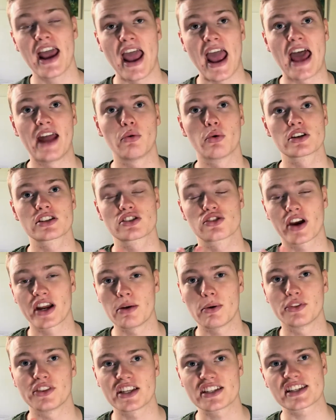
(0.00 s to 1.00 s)
And what's great
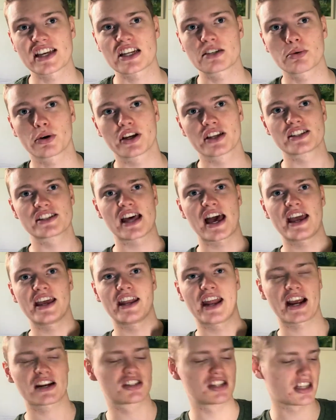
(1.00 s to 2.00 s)
about this sketchbook is that
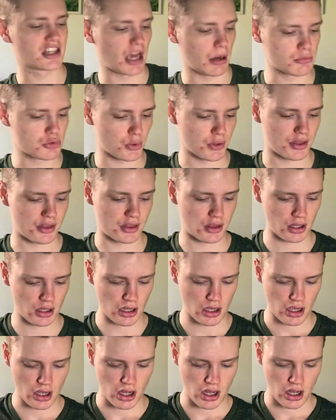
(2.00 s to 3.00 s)
it actually comes with
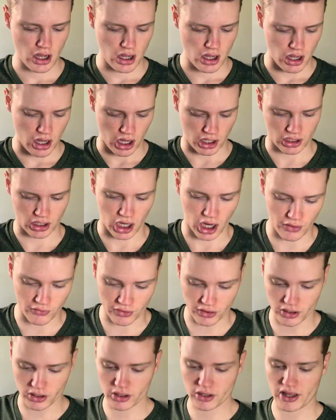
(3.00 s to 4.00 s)
a
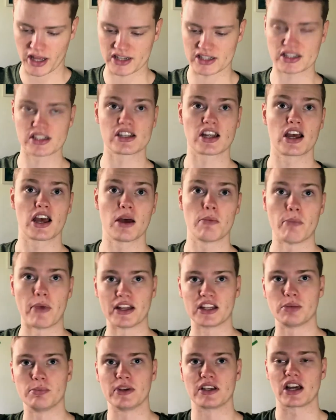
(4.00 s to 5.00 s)
cover that's
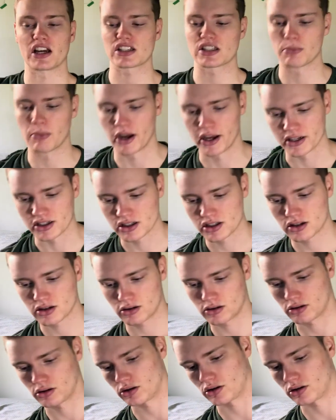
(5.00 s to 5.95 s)
meant to be customized.